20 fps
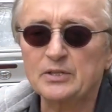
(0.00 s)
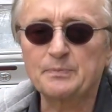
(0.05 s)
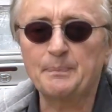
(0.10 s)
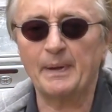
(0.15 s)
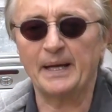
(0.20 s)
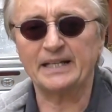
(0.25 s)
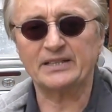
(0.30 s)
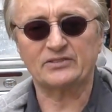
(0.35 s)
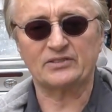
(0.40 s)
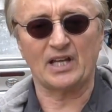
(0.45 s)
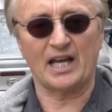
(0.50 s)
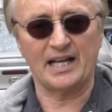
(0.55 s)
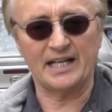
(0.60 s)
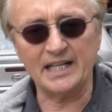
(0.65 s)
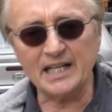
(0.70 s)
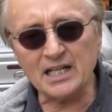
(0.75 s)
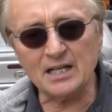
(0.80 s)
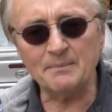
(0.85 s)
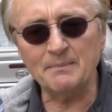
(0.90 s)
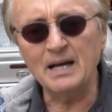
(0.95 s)
is based on
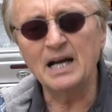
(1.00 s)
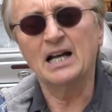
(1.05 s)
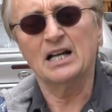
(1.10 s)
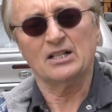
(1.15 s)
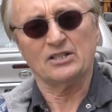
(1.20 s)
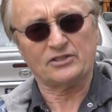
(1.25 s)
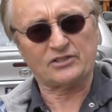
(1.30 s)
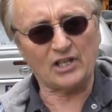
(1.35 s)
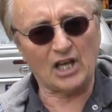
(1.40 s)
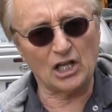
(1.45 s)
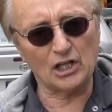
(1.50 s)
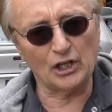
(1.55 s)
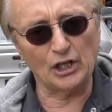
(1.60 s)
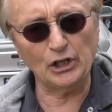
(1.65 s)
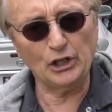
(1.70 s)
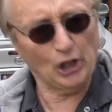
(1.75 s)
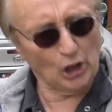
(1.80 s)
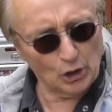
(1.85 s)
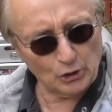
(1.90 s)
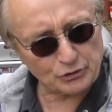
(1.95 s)
him
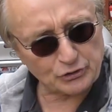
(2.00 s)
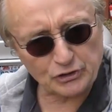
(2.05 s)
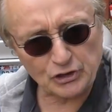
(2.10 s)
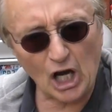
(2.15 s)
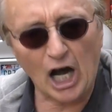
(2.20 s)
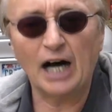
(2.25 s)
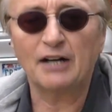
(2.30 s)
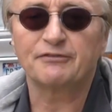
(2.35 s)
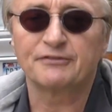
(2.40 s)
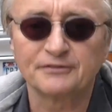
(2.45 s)
selling you stuff.